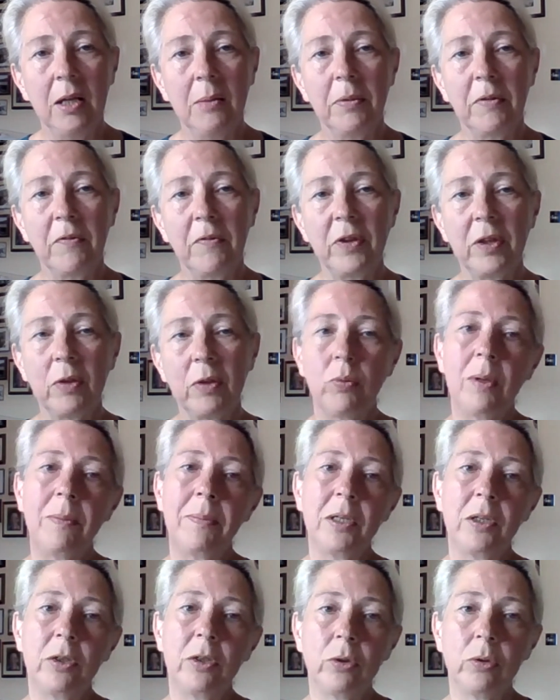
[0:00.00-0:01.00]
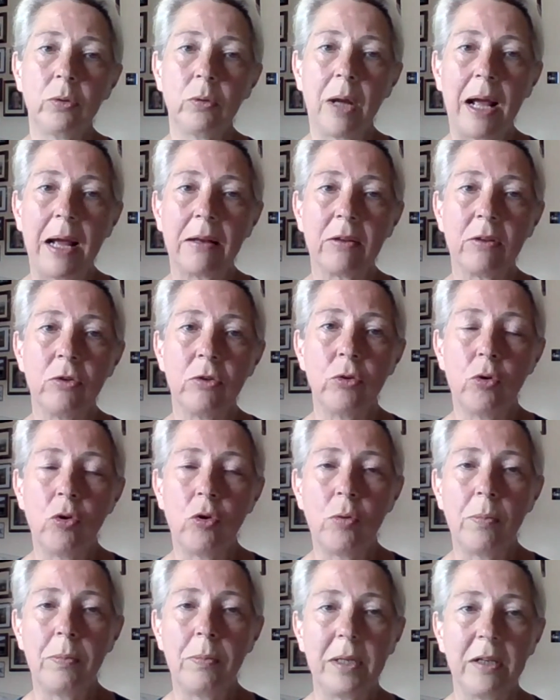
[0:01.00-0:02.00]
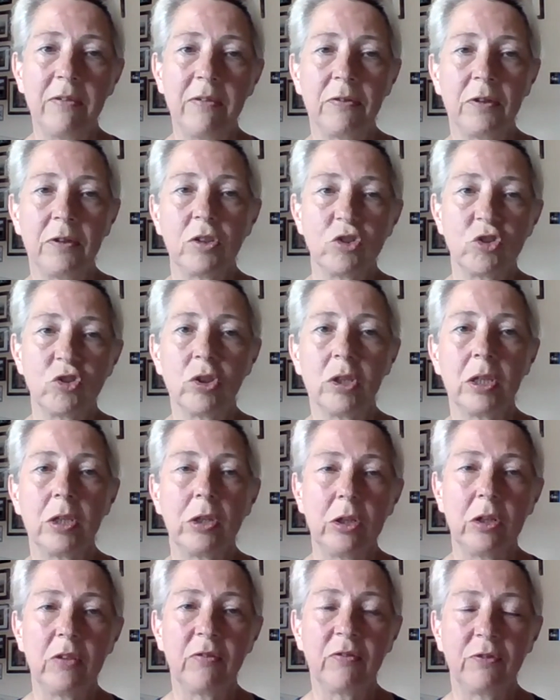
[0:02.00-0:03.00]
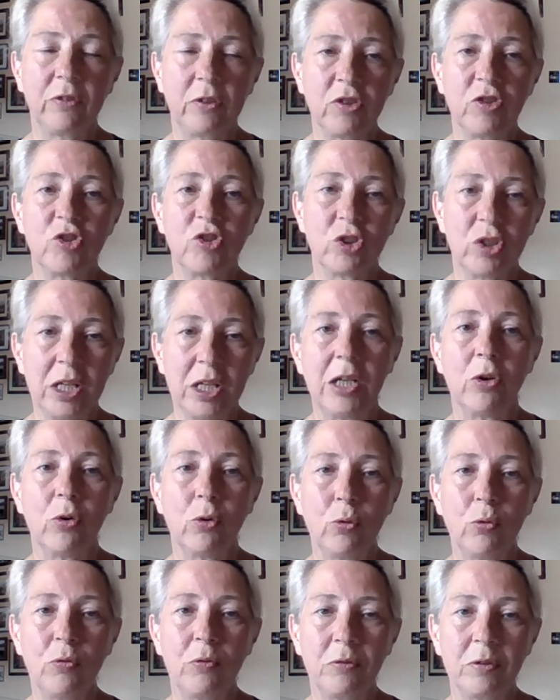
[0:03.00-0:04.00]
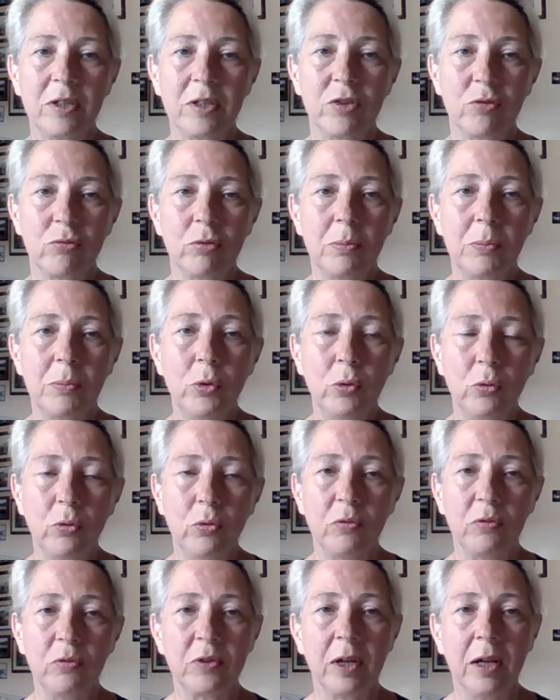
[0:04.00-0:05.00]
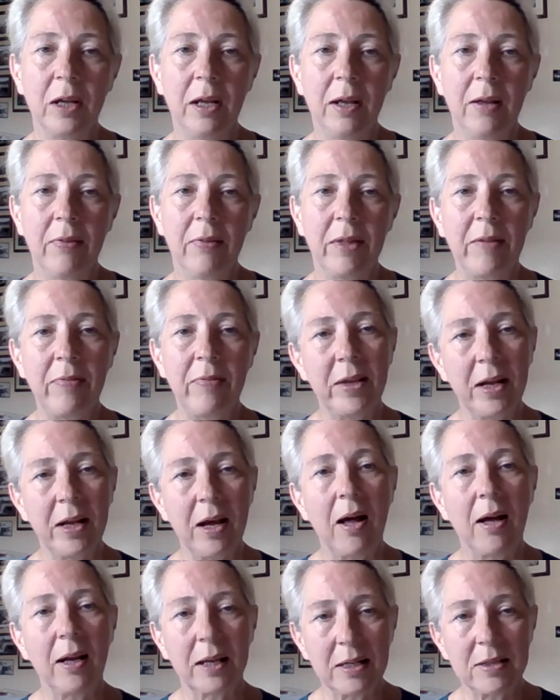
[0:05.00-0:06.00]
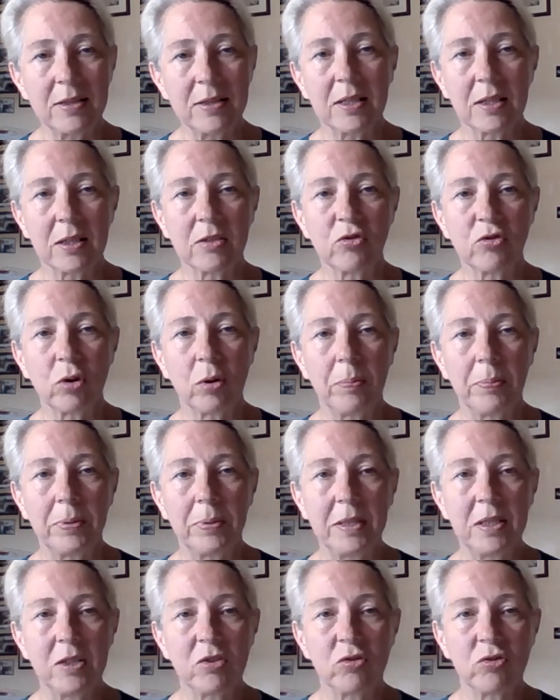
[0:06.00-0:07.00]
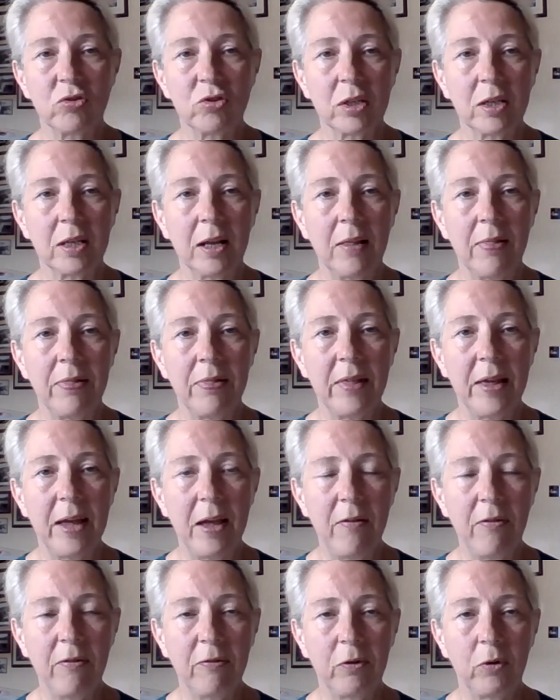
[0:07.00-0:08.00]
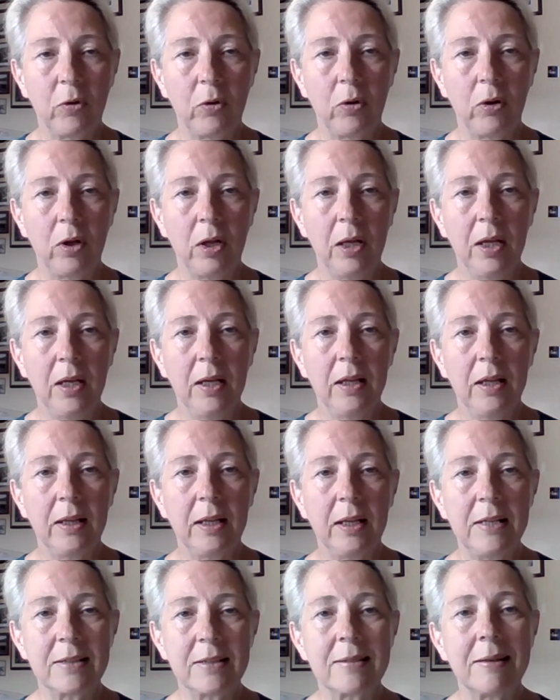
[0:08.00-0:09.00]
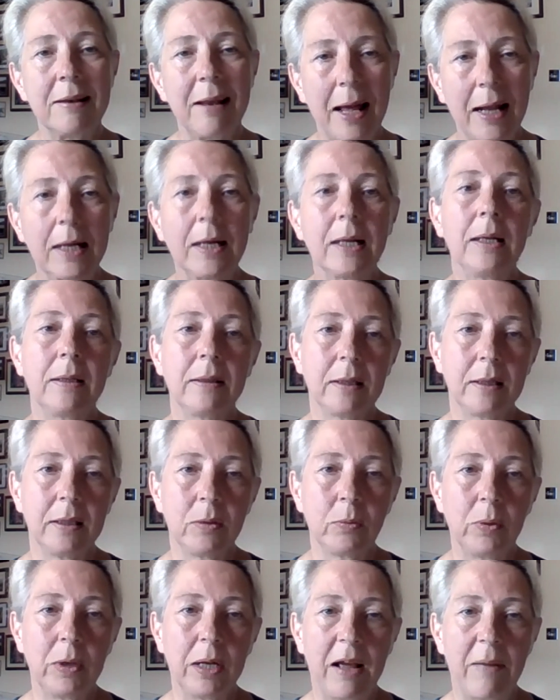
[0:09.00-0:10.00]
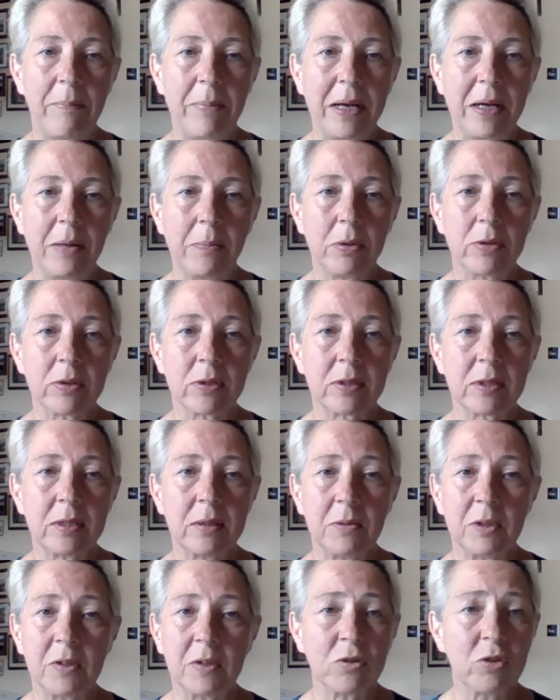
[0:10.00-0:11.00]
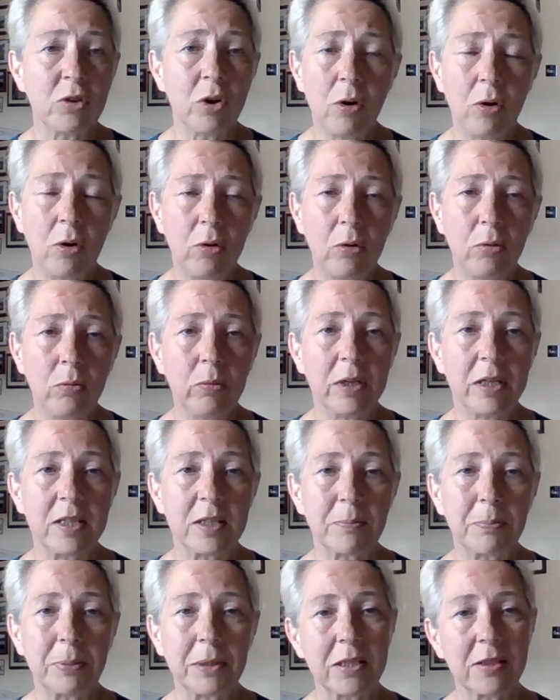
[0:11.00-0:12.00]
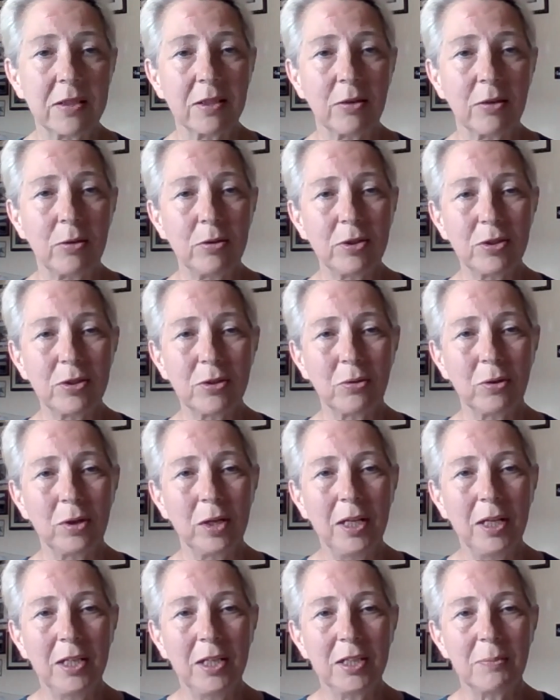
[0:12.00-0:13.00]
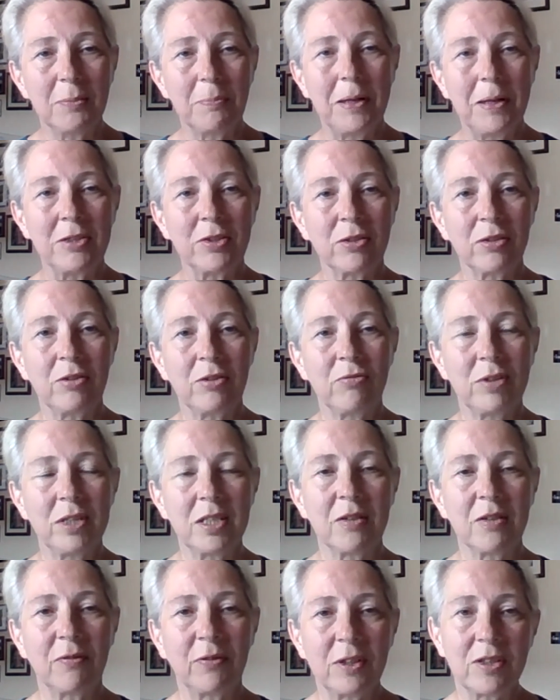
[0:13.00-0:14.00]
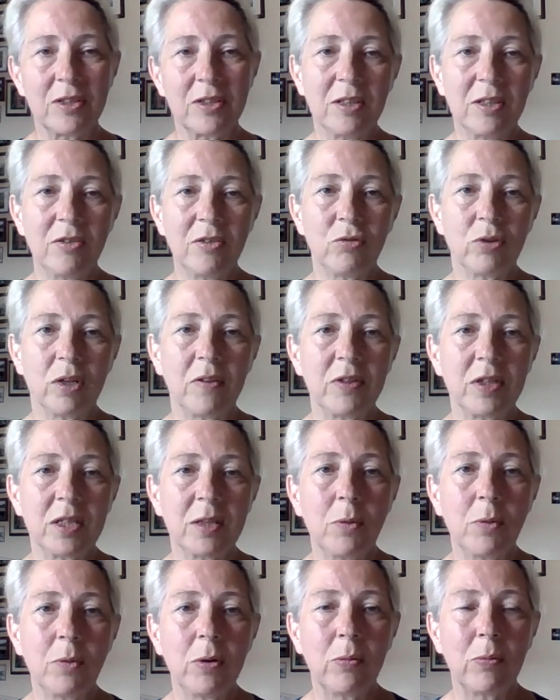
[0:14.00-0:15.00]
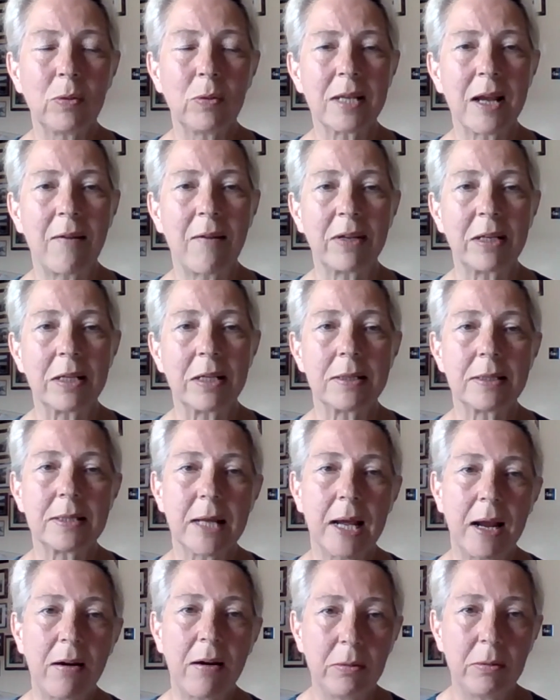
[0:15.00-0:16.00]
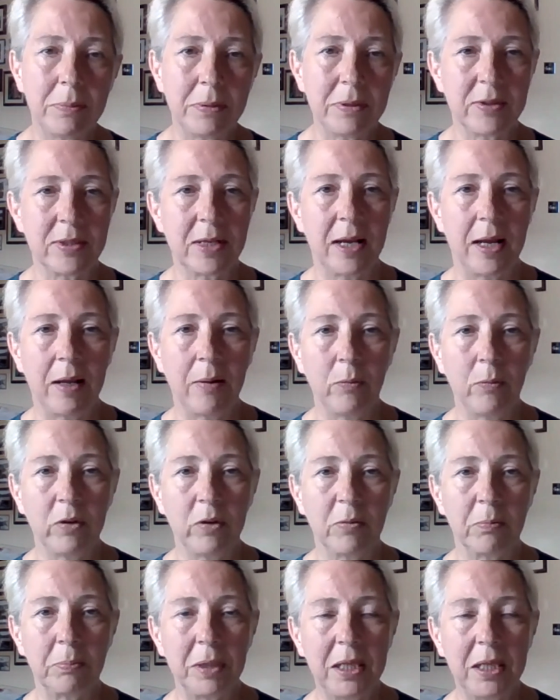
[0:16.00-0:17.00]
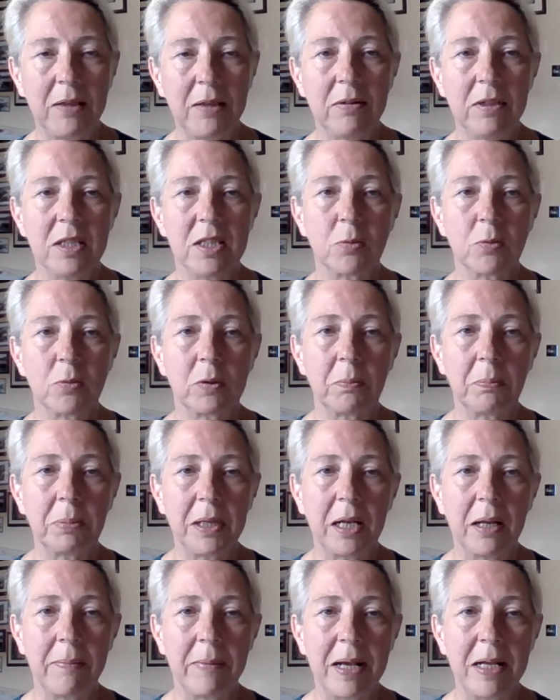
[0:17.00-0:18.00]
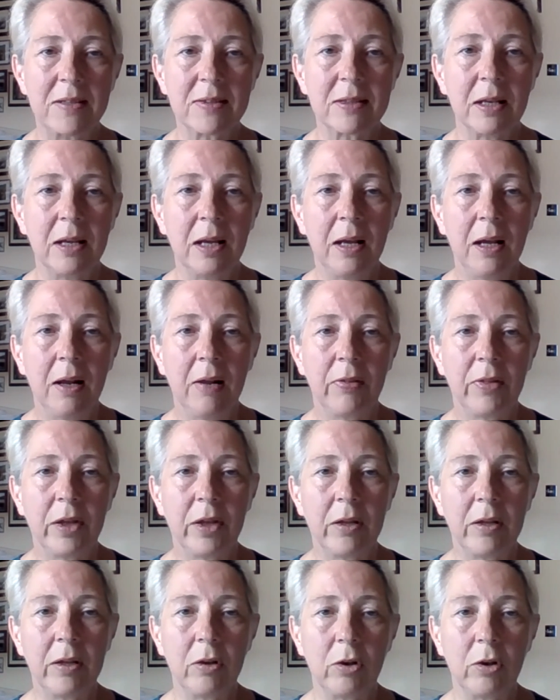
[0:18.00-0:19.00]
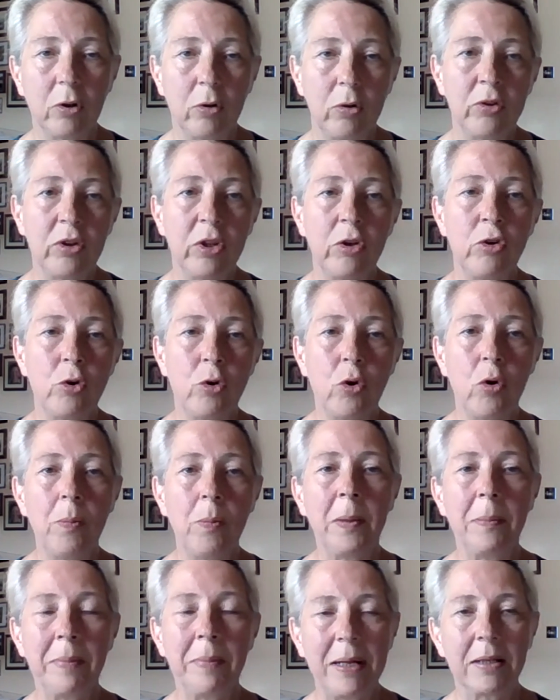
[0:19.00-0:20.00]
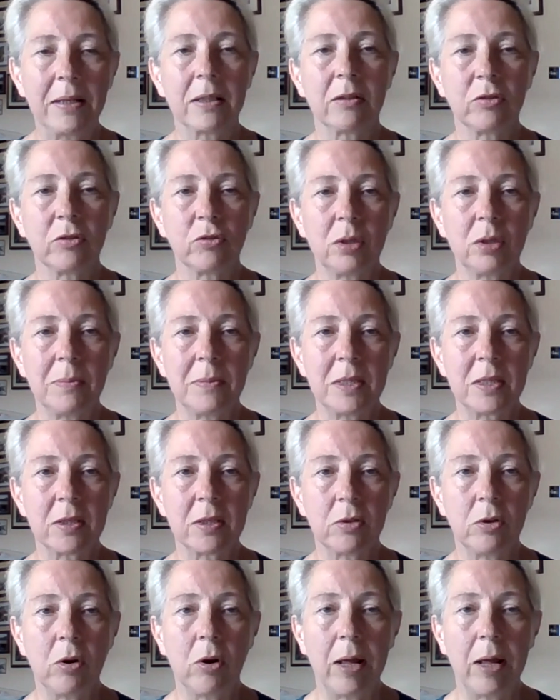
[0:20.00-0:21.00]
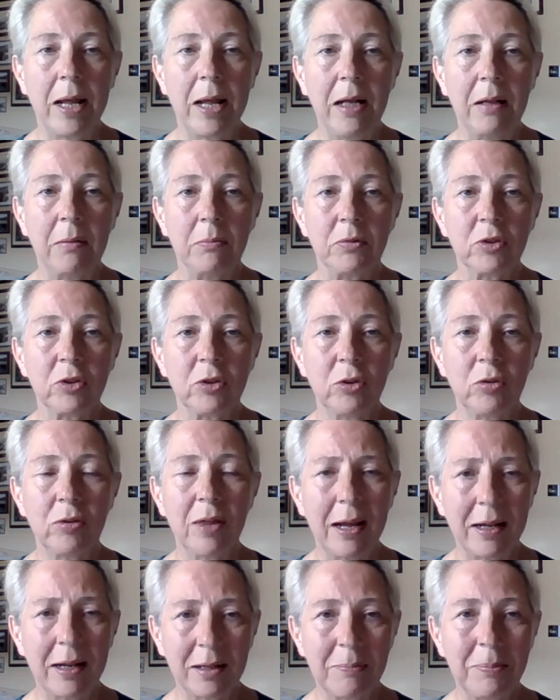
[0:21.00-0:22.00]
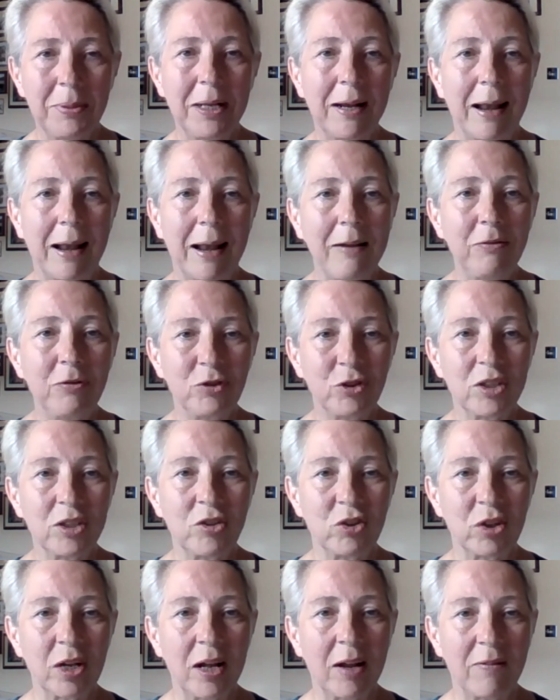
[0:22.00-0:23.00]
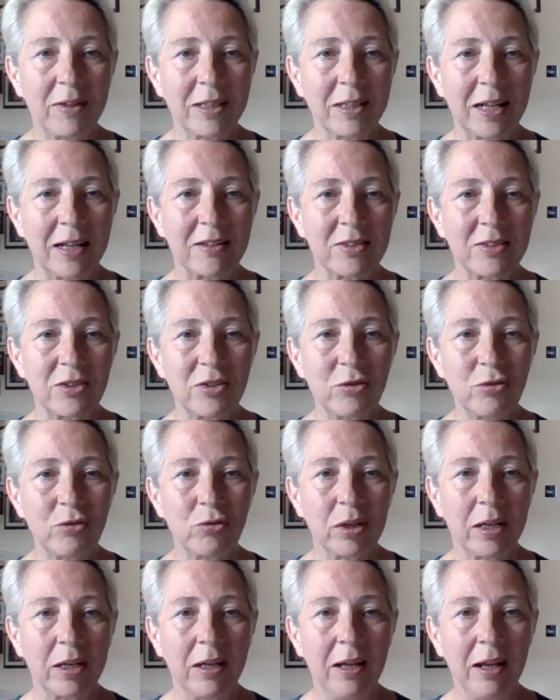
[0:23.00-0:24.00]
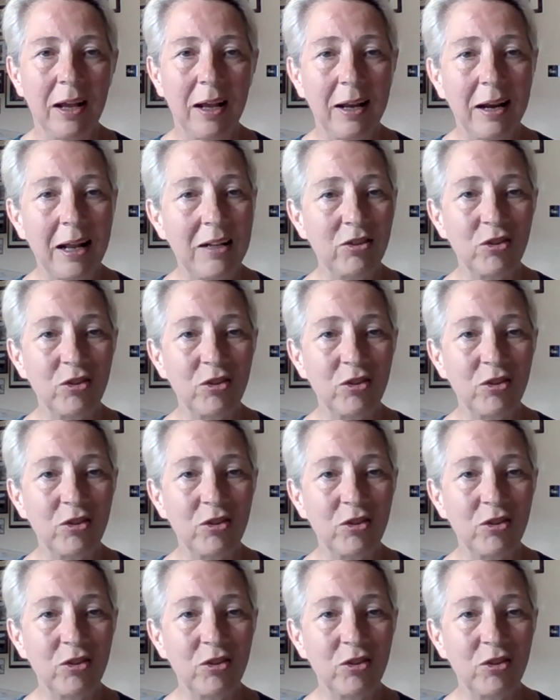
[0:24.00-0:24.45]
But for the women who had normally functioning ovaries removed, then they are getting a drop in estrogen, and therefore it's likely that they will have menopausal symptoms. Not always, because it also depends on the reason for the surgery. If someone was having a terrible time with periods, with PMS, that the normal medical treatments are not helped, that can be a life changer, having that surgery. And